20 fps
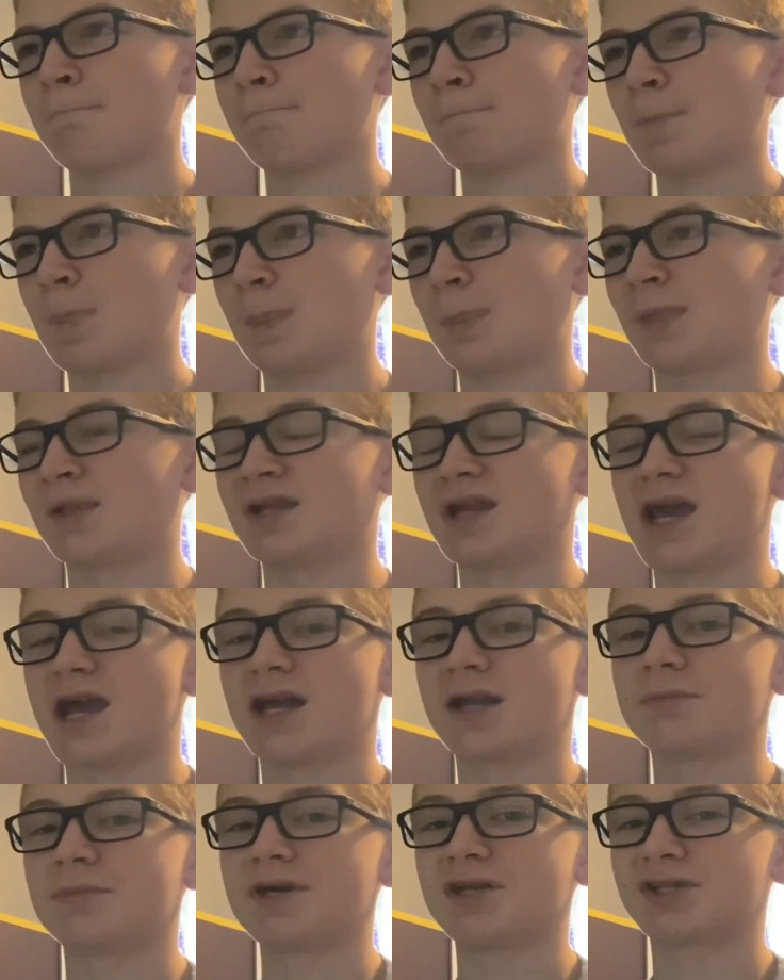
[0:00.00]
And then
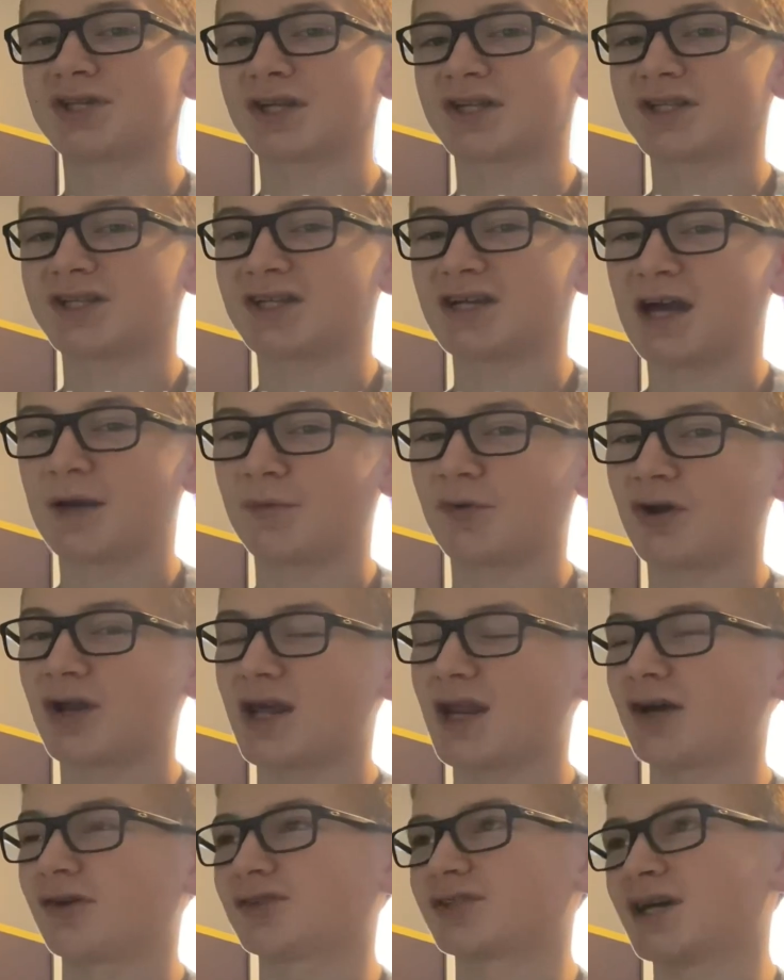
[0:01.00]
animation gets a
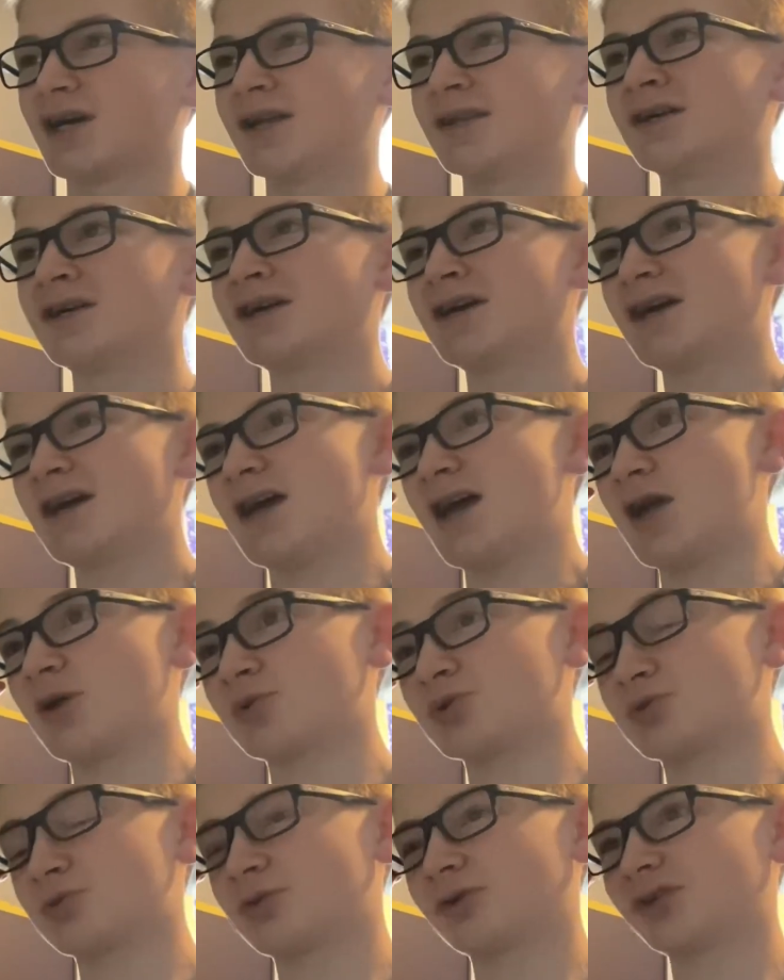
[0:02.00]
9.8 out of 10. It
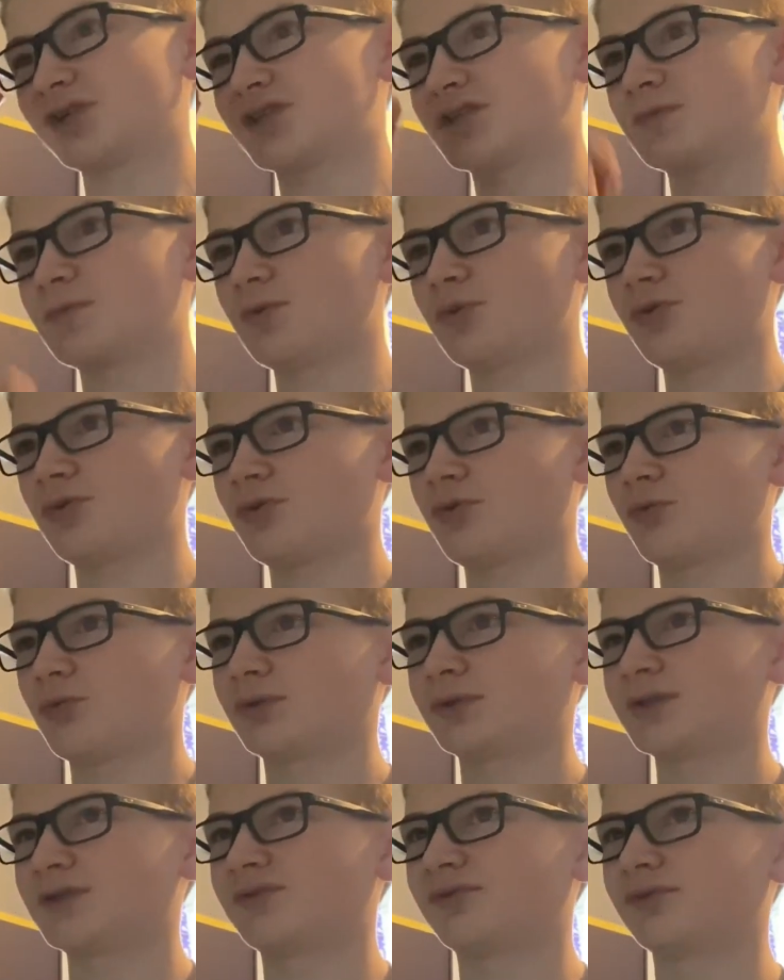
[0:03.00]
was really smooth,
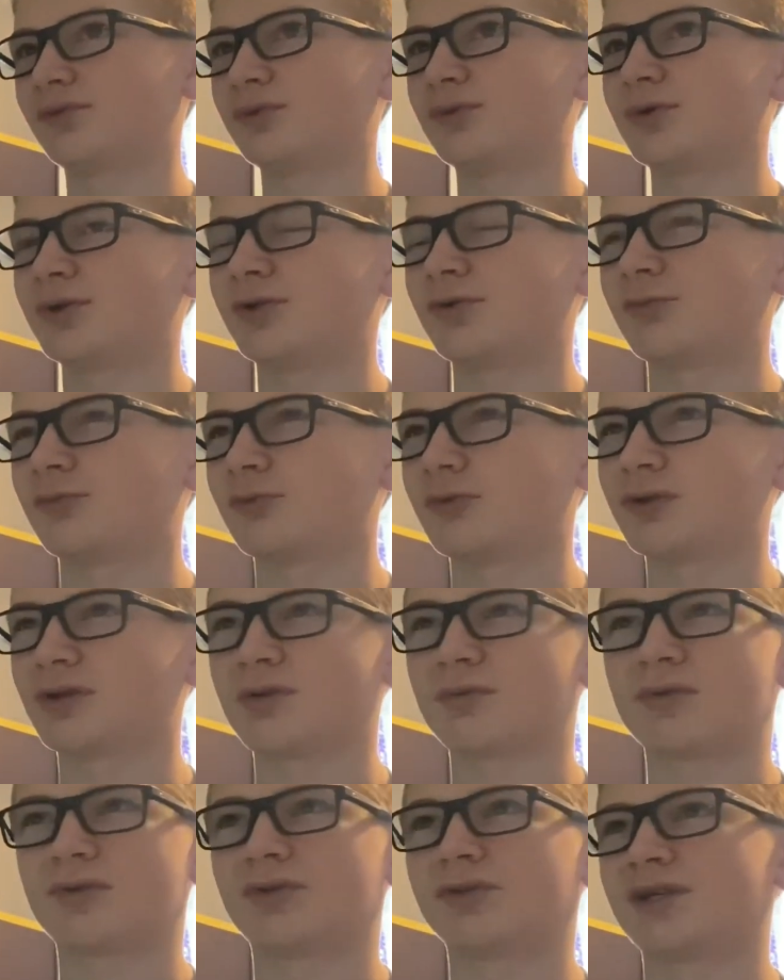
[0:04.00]
really fluid, really
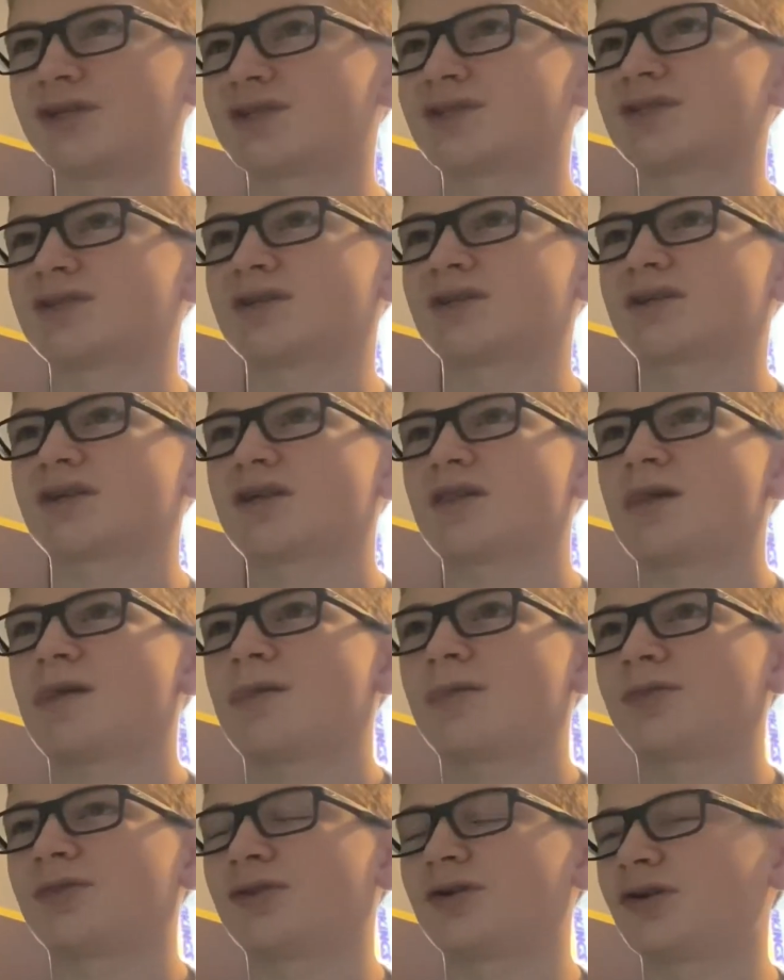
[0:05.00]
realistic.
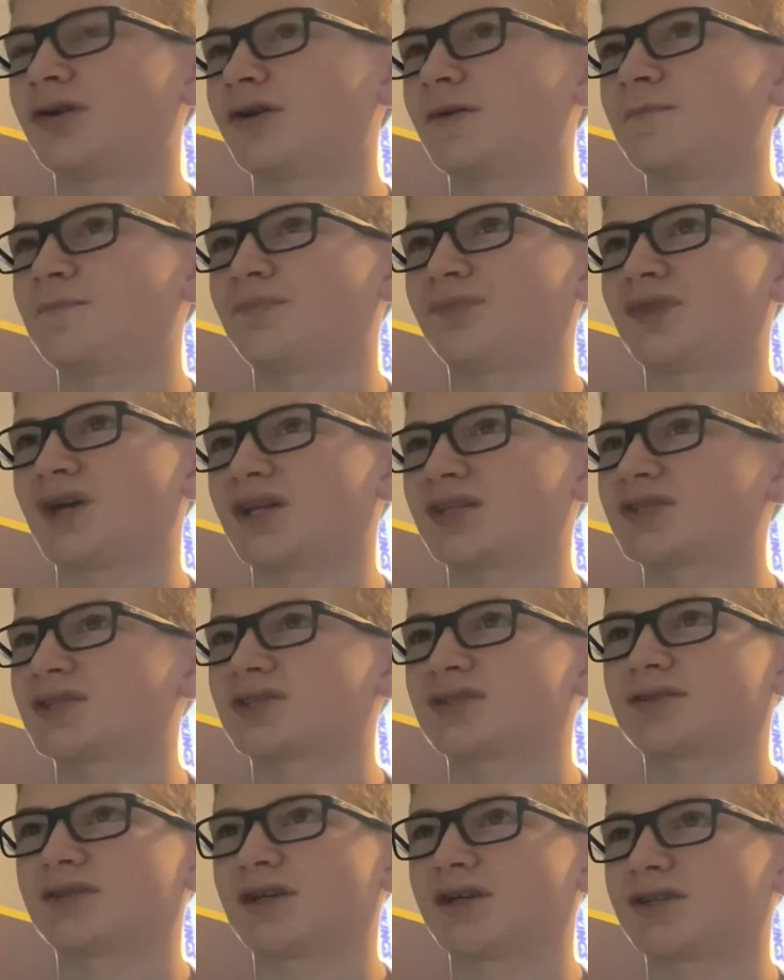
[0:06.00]

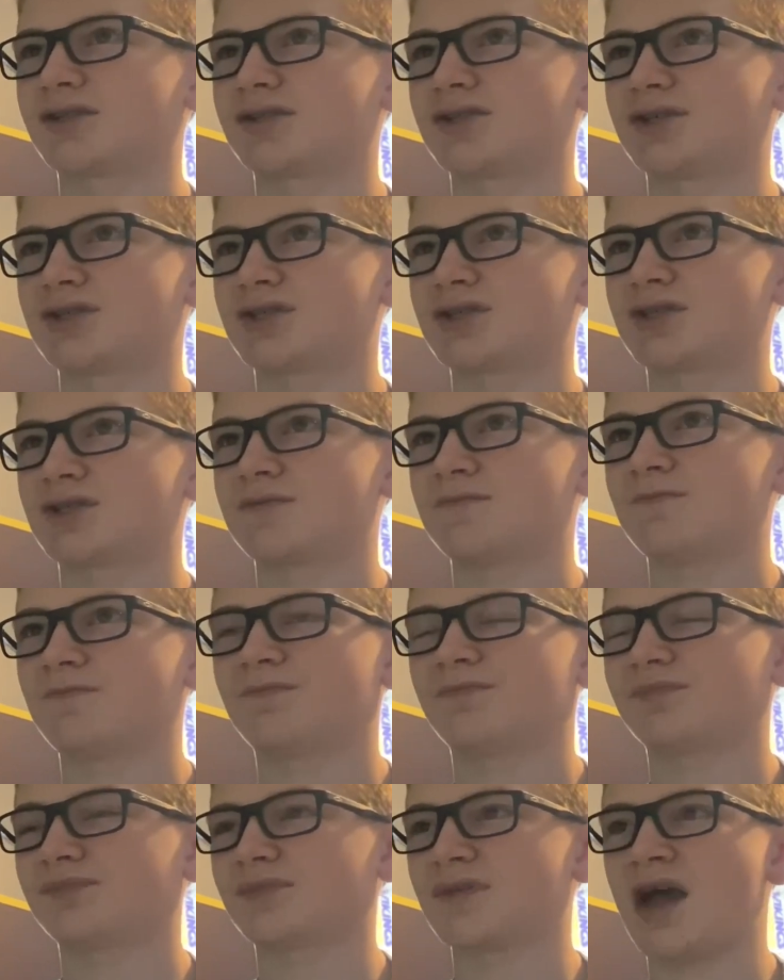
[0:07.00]
That's like just
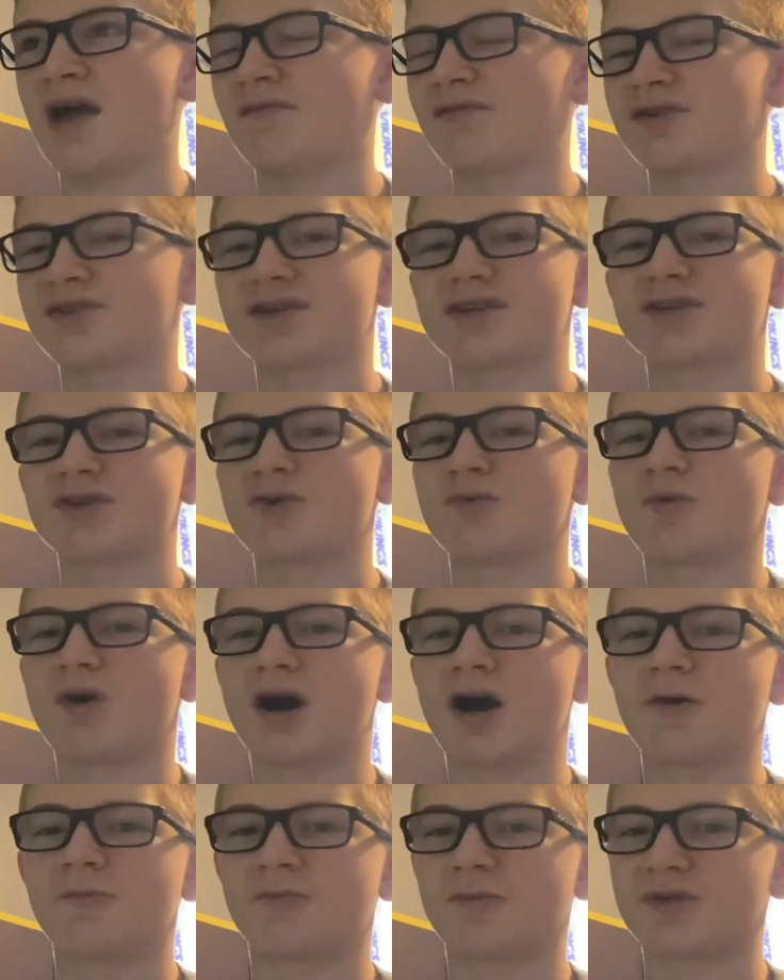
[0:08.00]
everything you
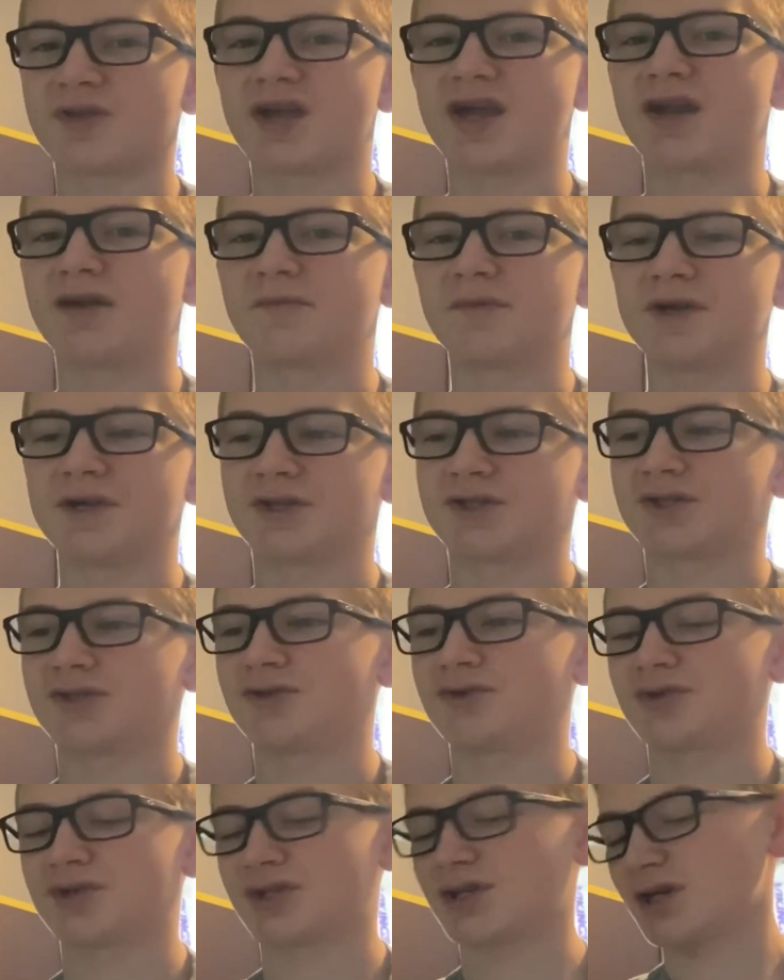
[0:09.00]
want with animation.
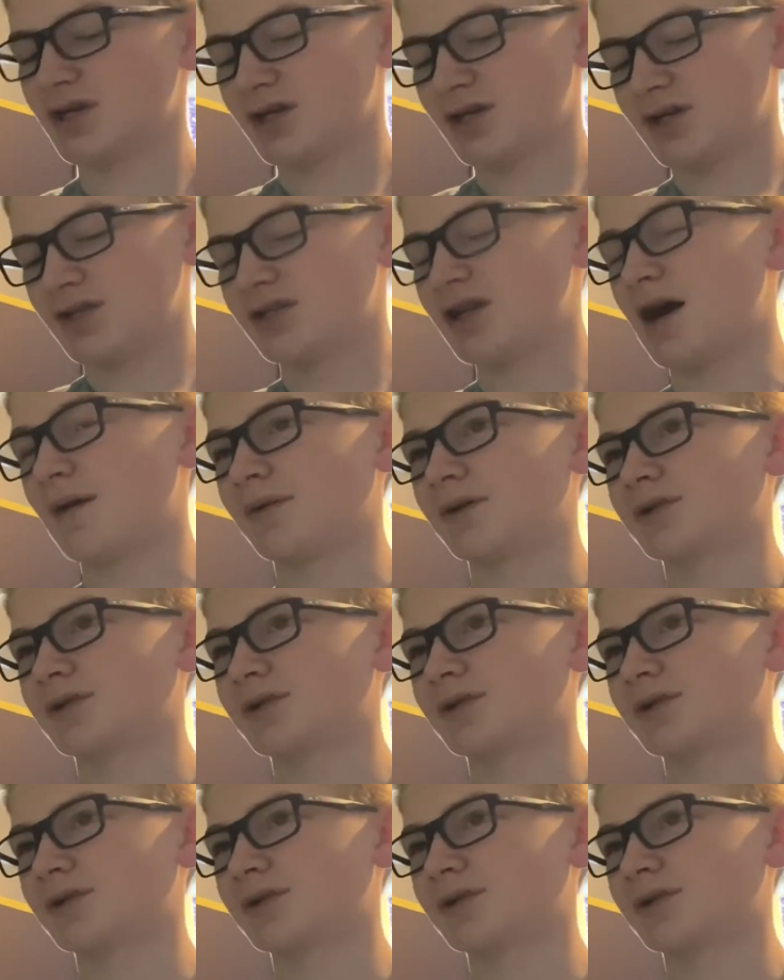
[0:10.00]
There's not much